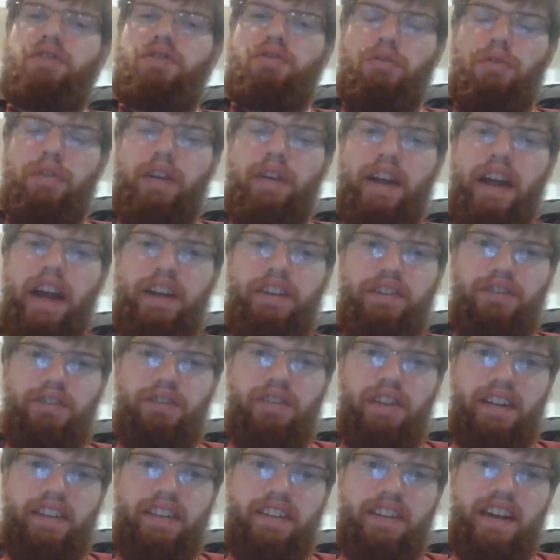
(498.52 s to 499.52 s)
story. I
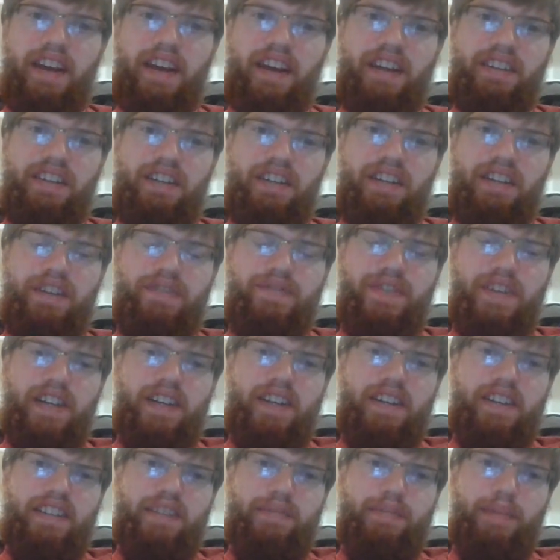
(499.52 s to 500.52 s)
do like the idea that
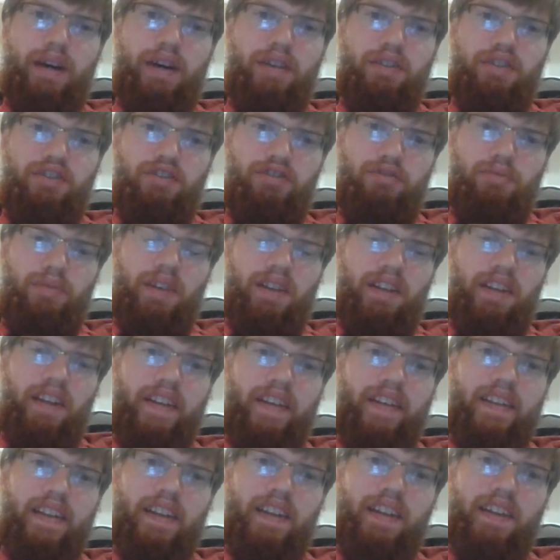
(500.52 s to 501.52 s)
it is about two
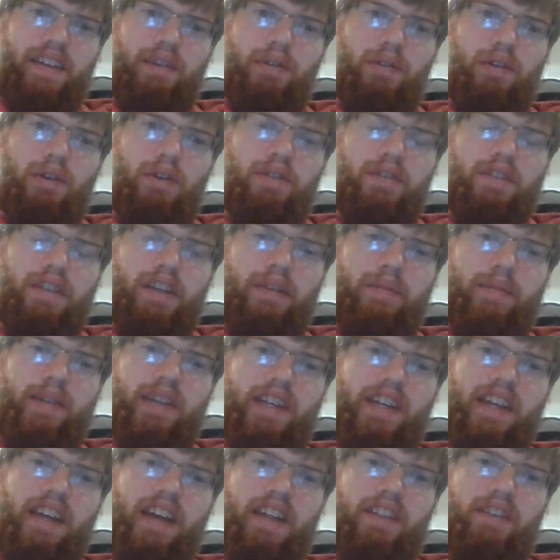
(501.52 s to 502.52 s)
unlikely heroes coming
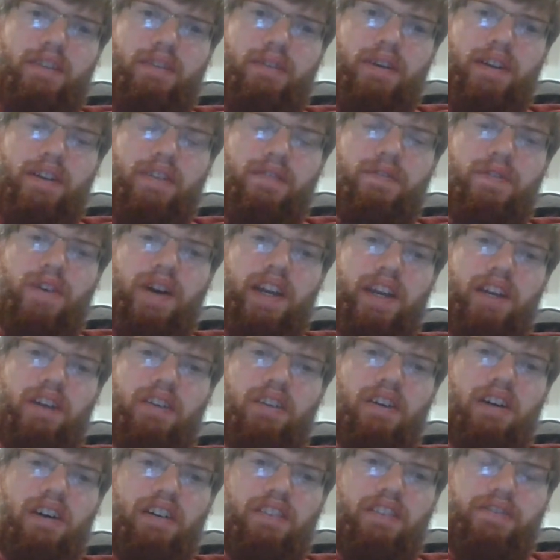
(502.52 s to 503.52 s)
together and fighting
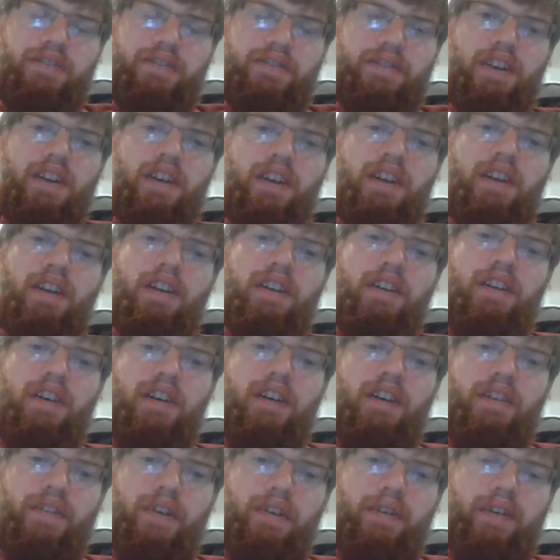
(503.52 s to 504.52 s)
off
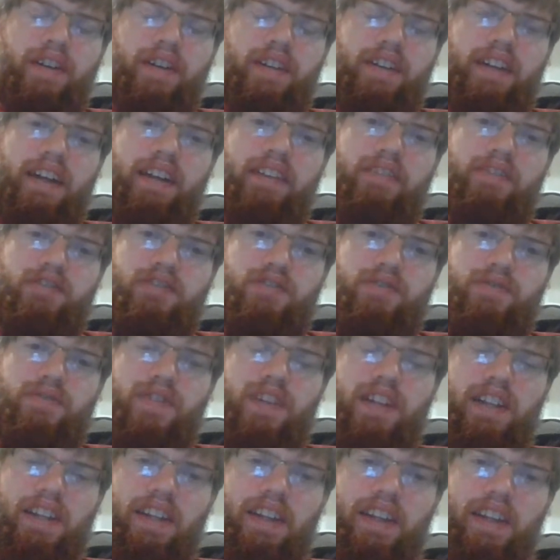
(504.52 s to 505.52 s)
a very dangerous
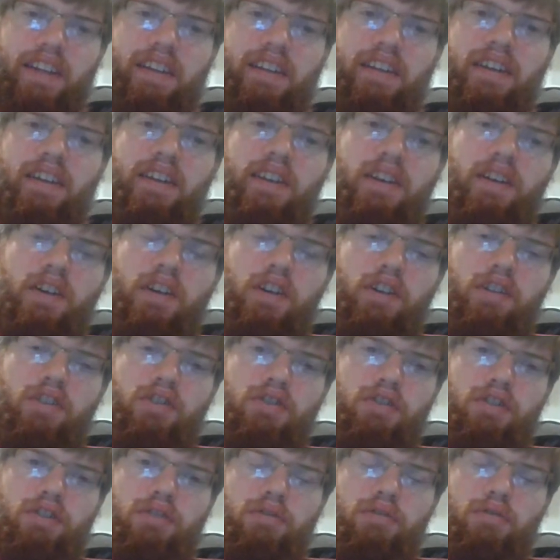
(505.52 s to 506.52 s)
villain.
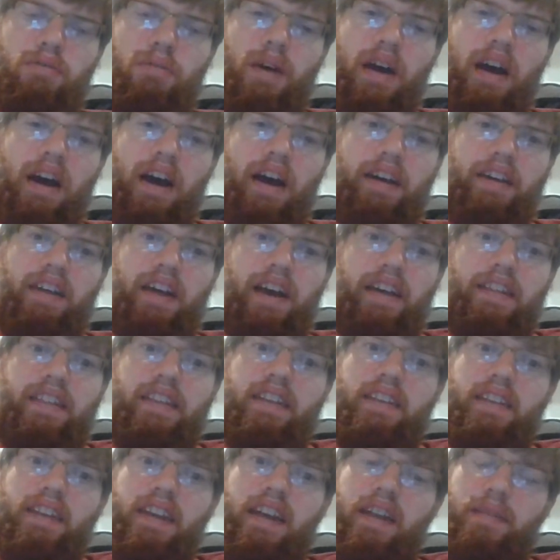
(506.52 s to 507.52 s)
So I
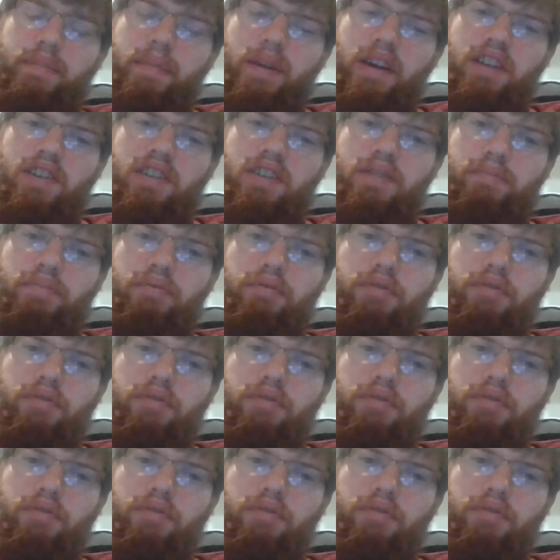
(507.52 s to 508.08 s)
think the animation